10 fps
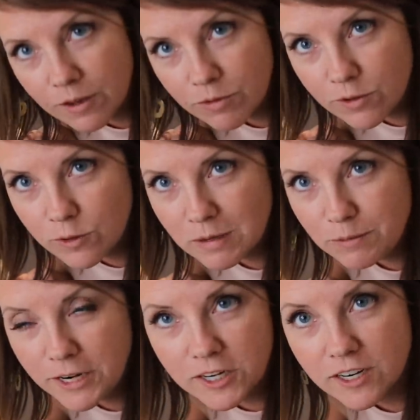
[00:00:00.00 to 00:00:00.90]
that feels so much
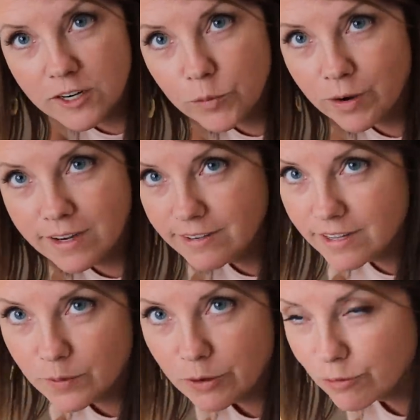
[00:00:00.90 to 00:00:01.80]
better, and it'll probably stay
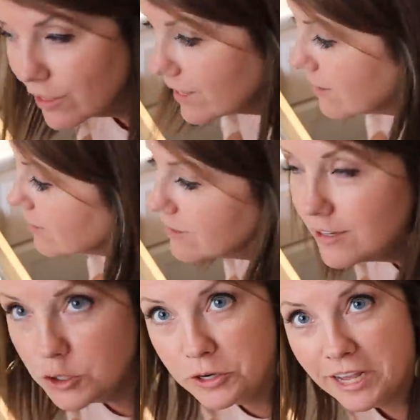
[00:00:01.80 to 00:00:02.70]
that way for like
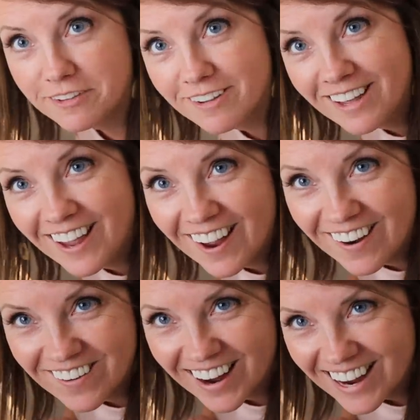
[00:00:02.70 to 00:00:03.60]
2 days,
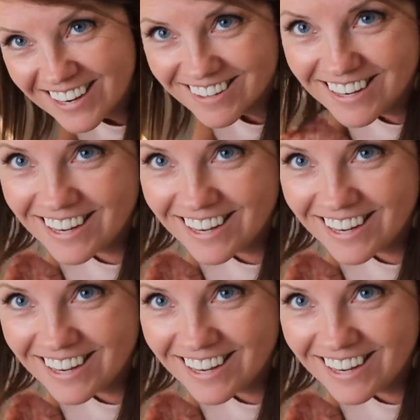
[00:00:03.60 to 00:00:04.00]
right?